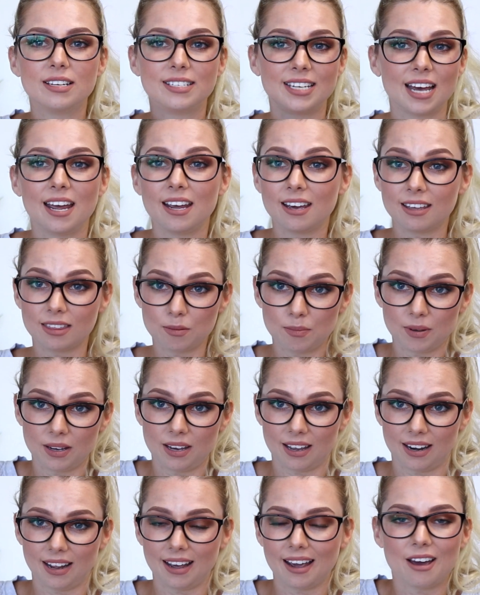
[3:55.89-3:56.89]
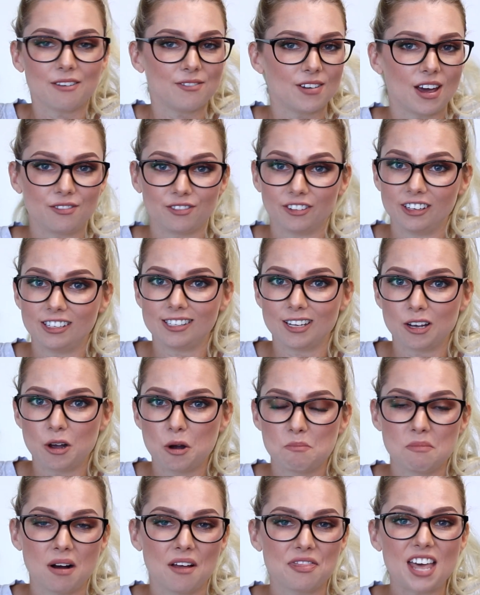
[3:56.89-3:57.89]
Take the beginning of every
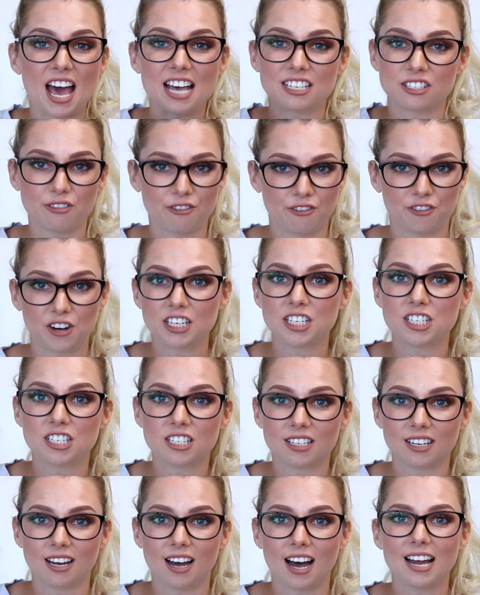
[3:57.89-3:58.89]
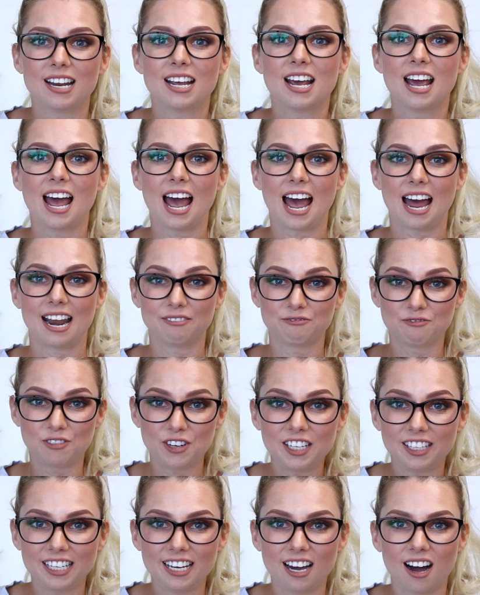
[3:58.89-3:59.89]
single month as a fresh start and
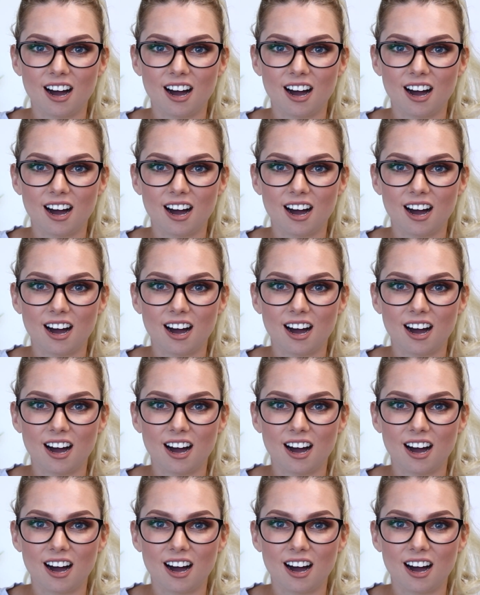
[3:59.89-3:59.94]
really